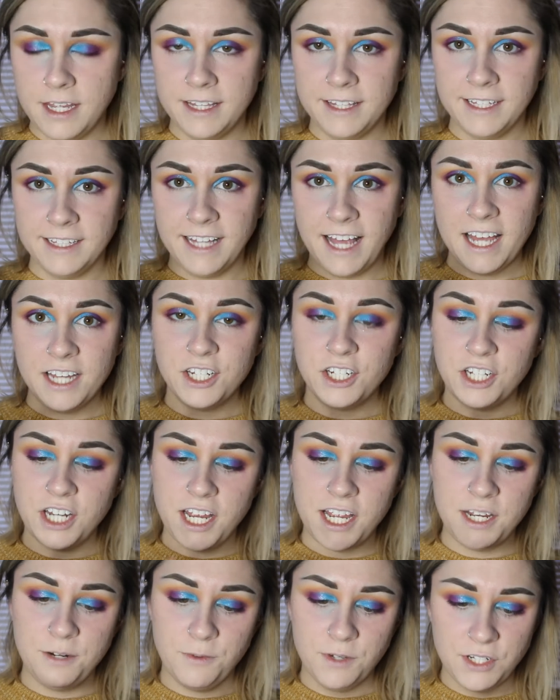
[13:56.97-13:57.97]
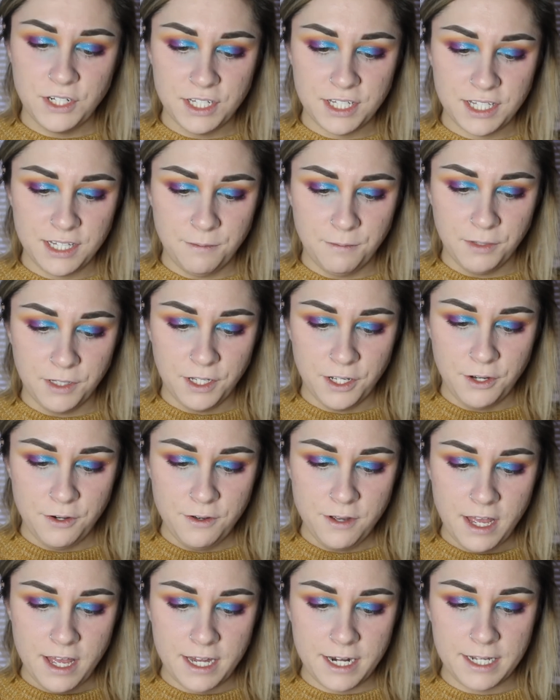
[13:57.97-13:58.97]
then the last shade, which is the
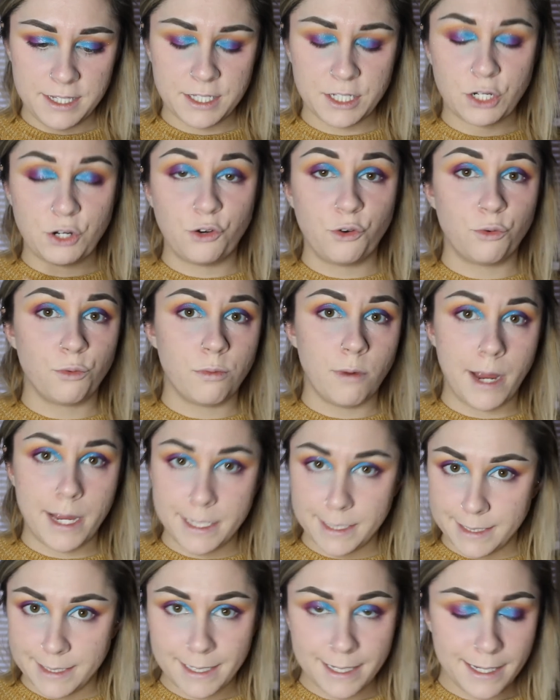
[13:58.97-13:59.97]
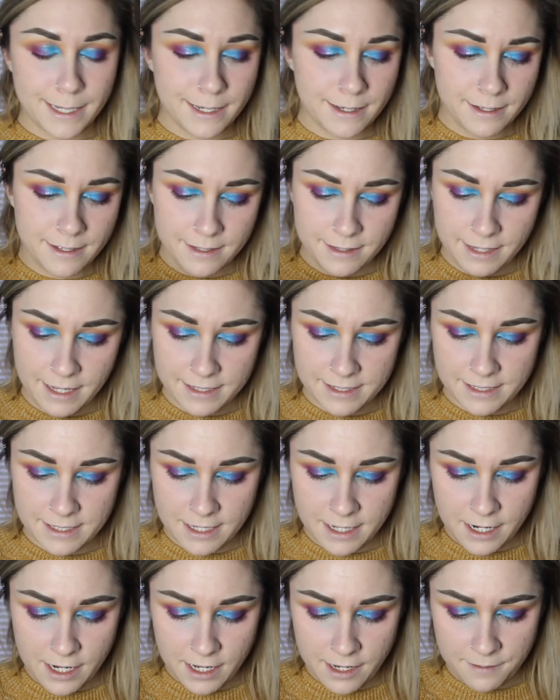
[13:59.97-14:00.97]
blue, and it's Crazy. That's
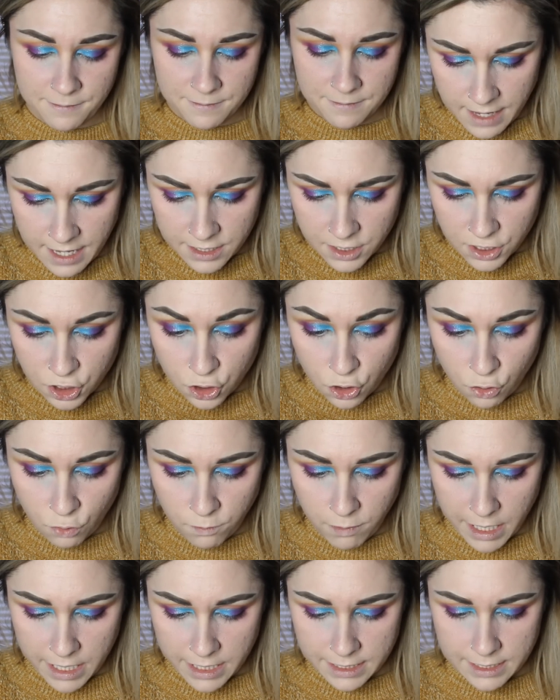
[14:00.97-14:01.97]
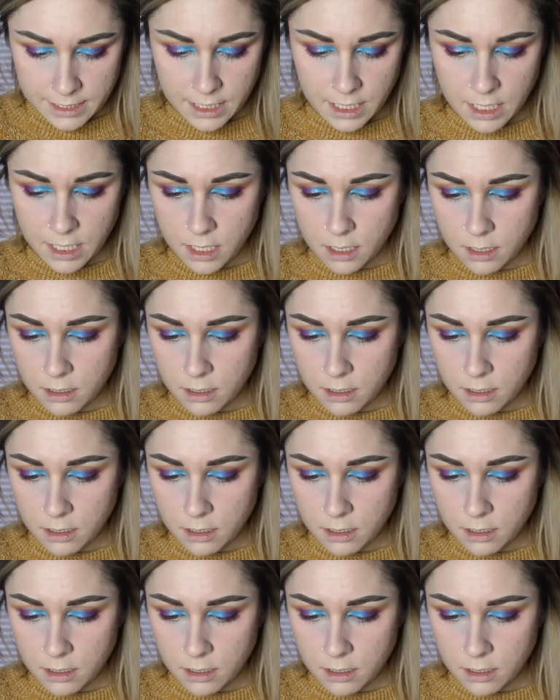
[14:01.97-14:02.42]
the name. That's Crazy.